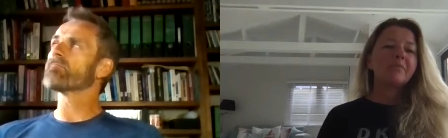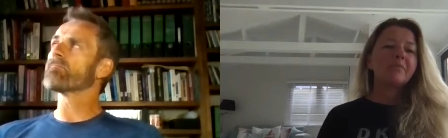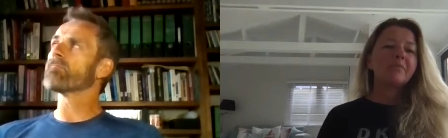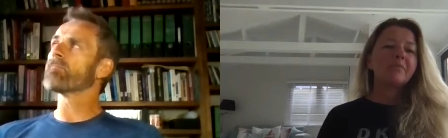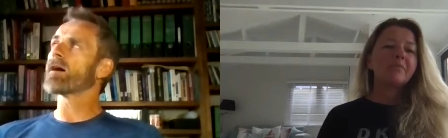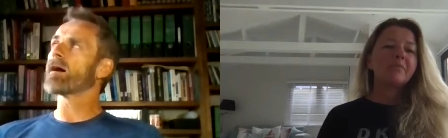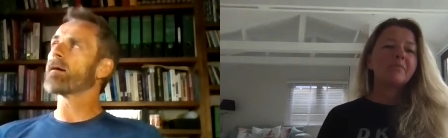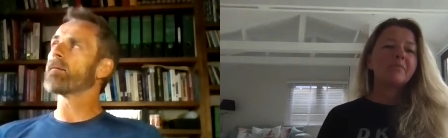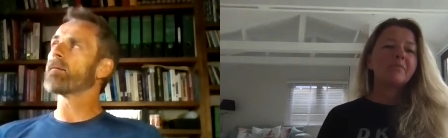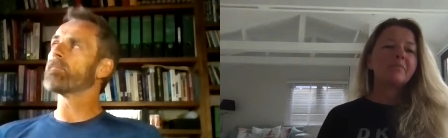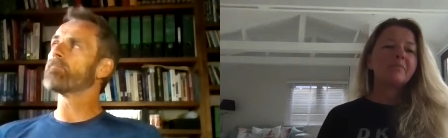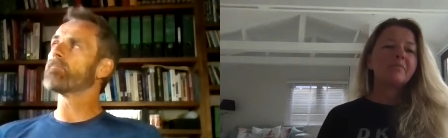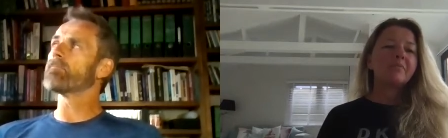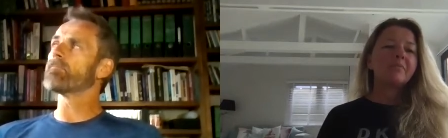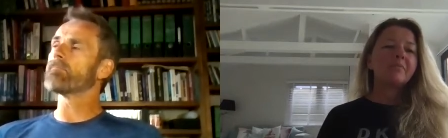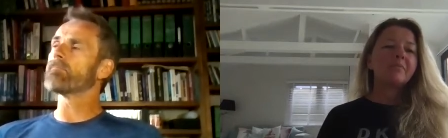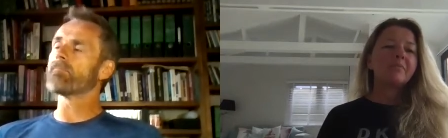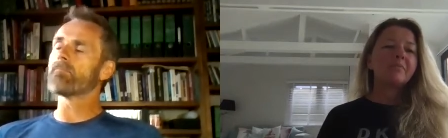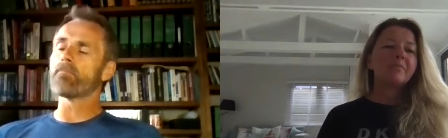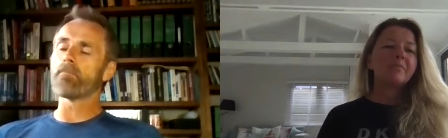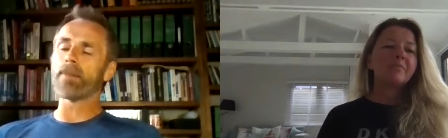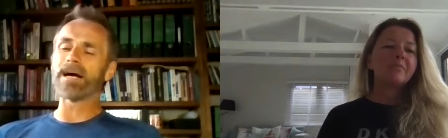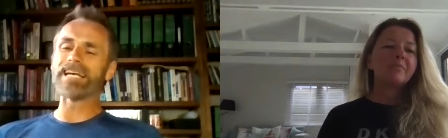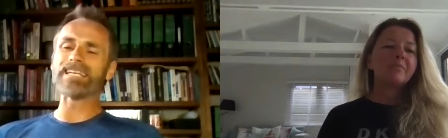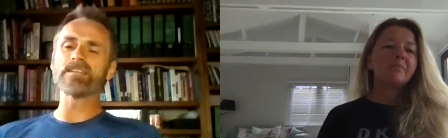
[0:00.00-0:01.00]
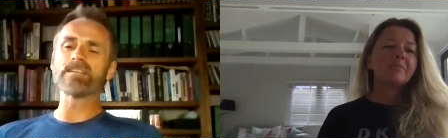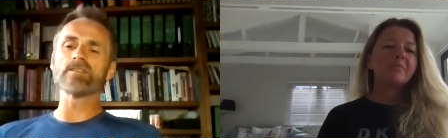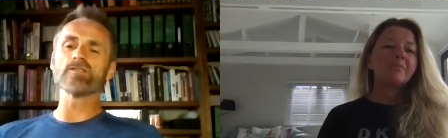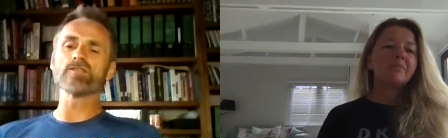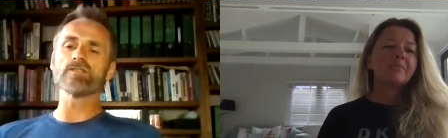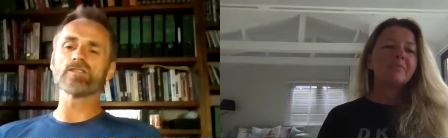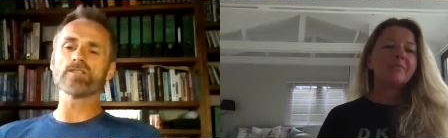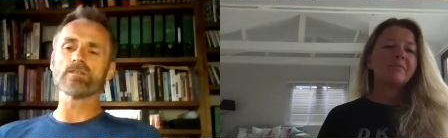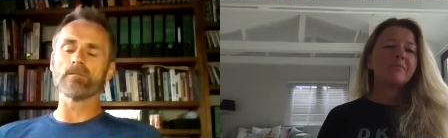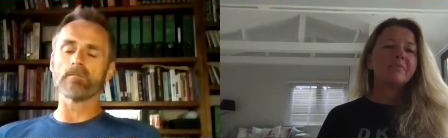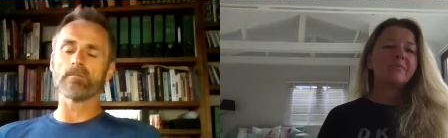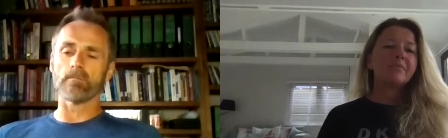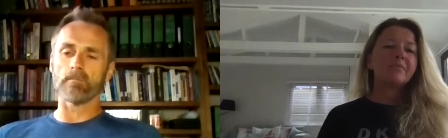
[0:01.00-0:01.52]
Speaker 1: um, making
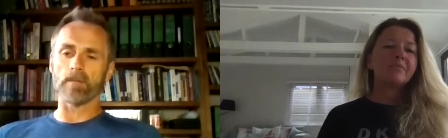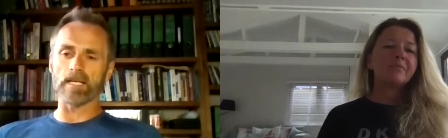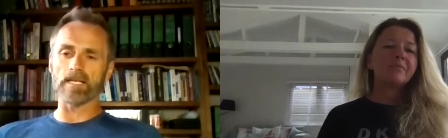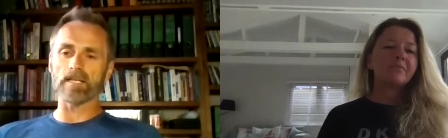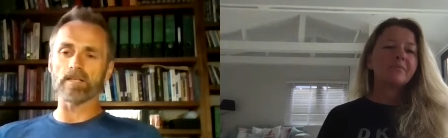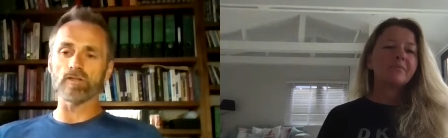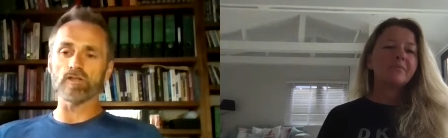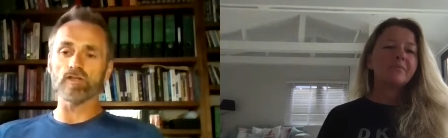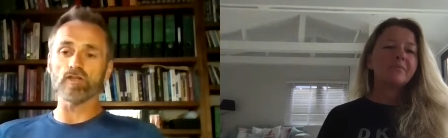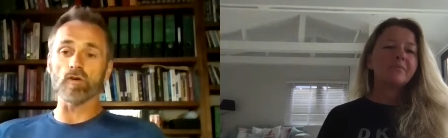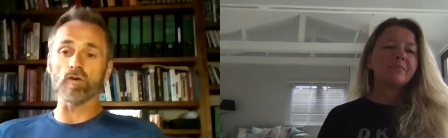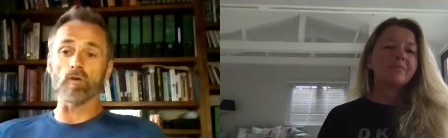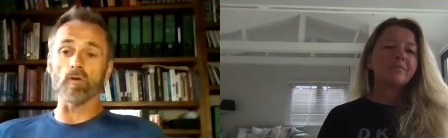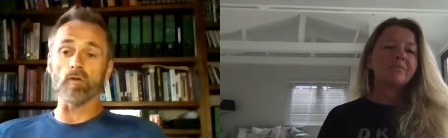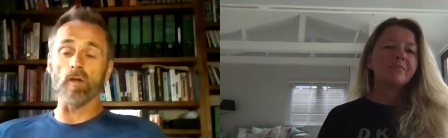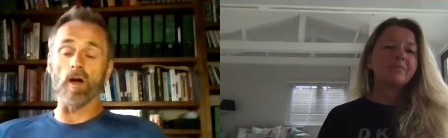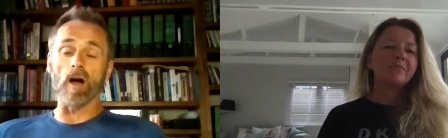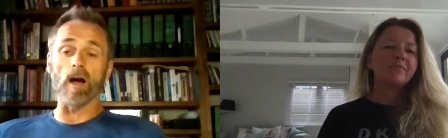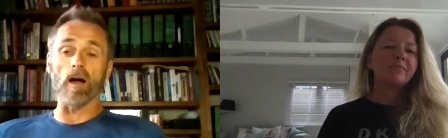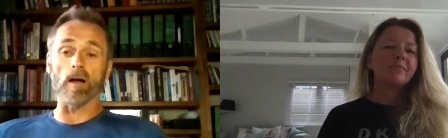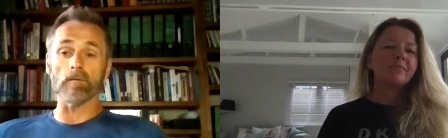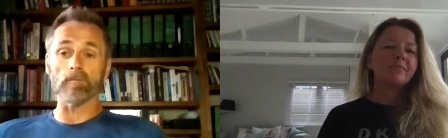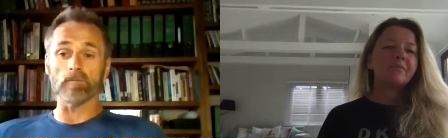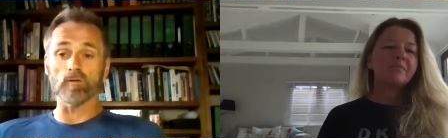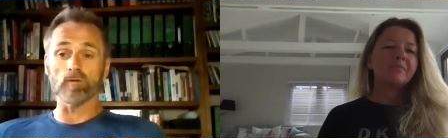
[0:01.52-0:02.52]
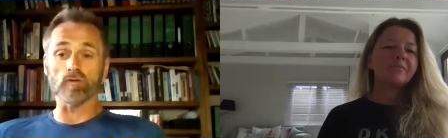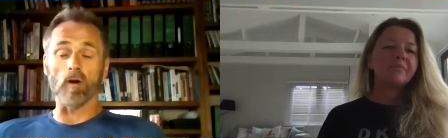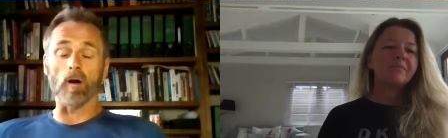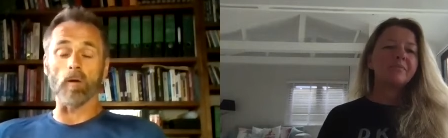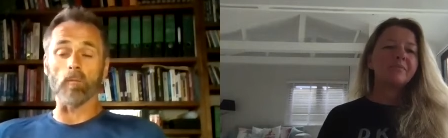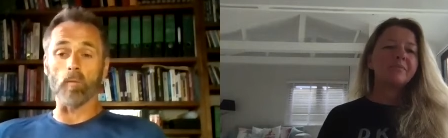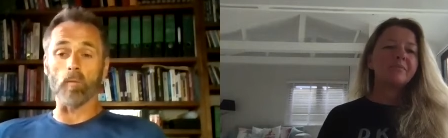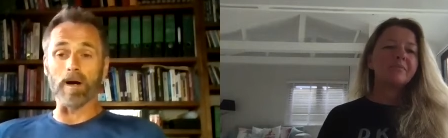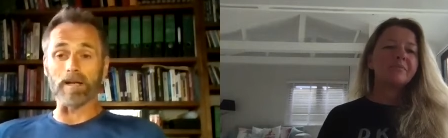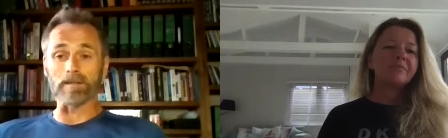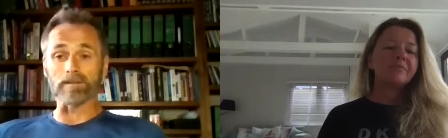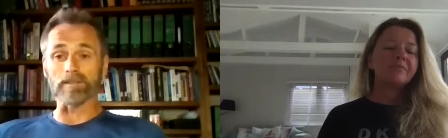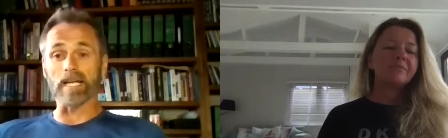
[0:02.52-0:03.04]
making sure that I dropped
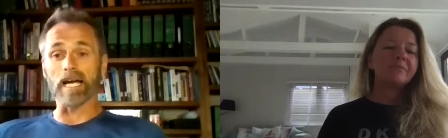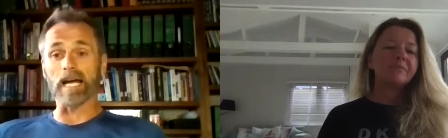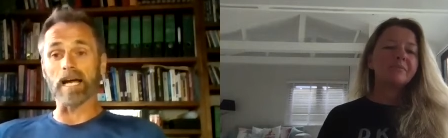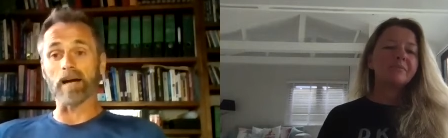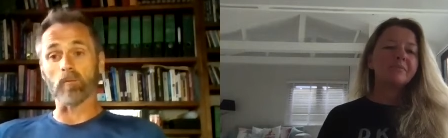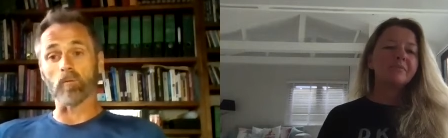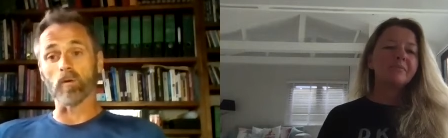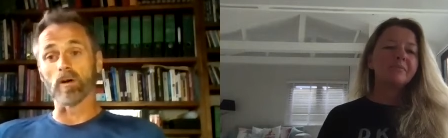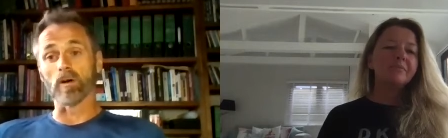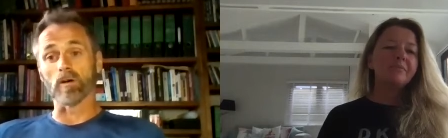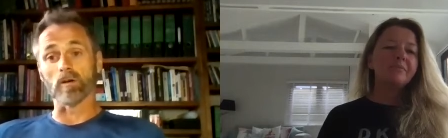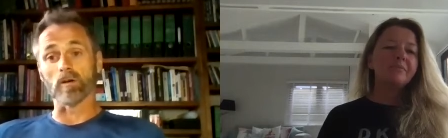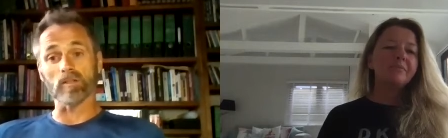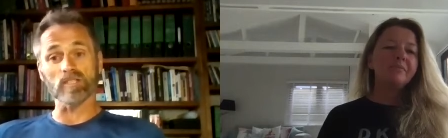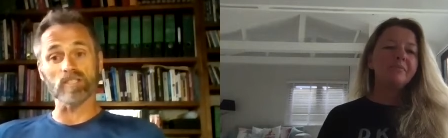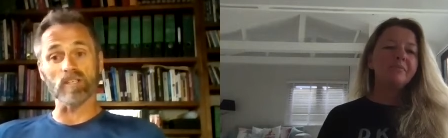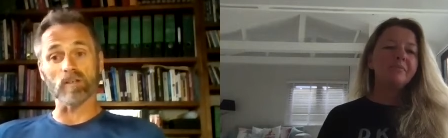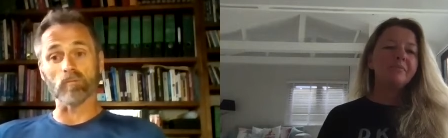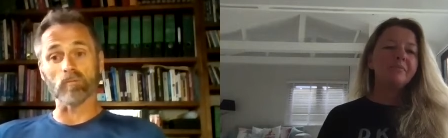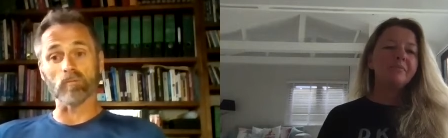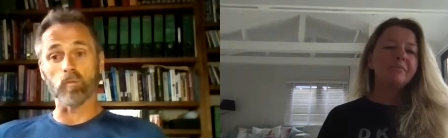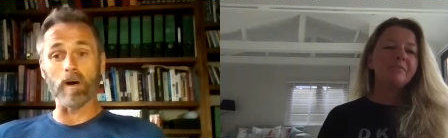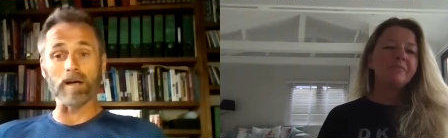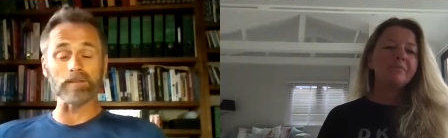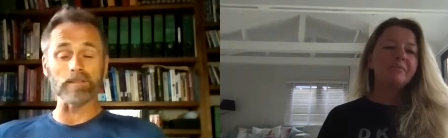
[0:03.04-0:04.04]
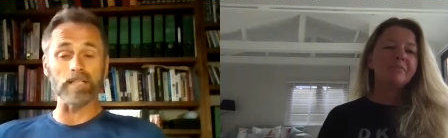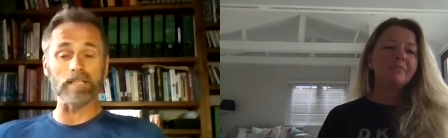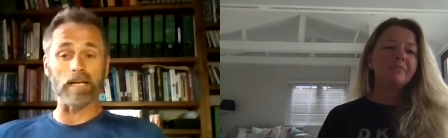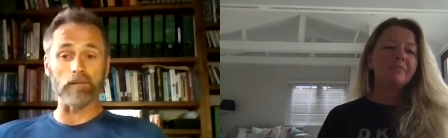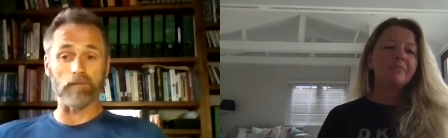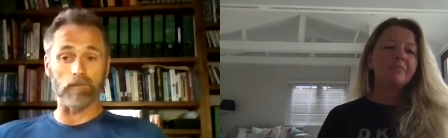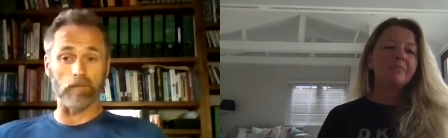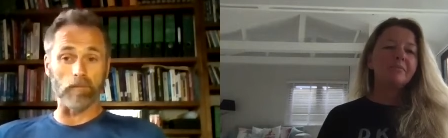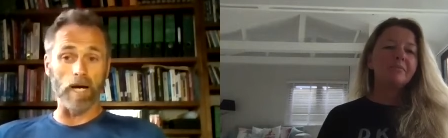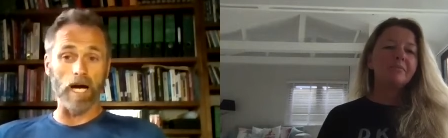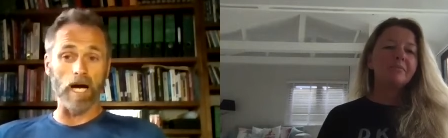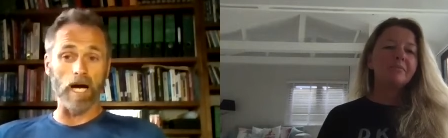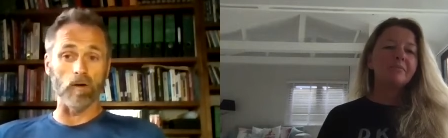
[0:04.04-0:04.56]
one day at work, so one day
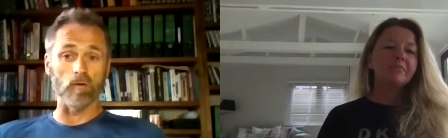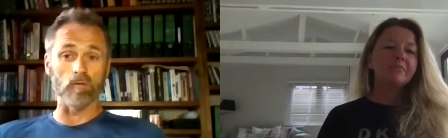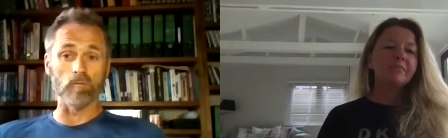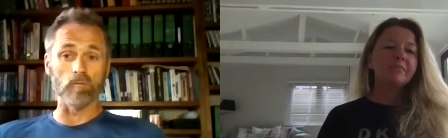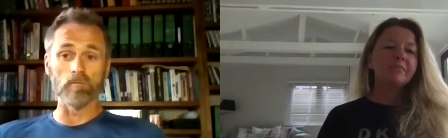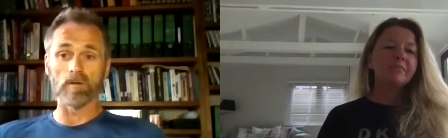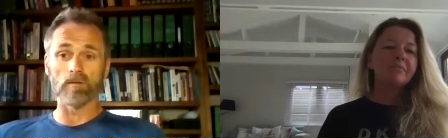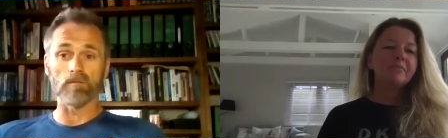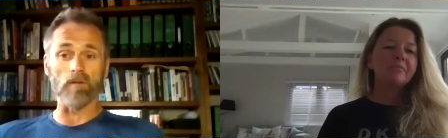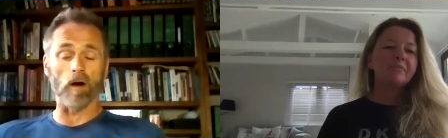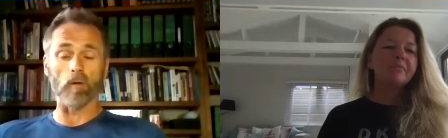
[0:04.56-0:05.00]
from home.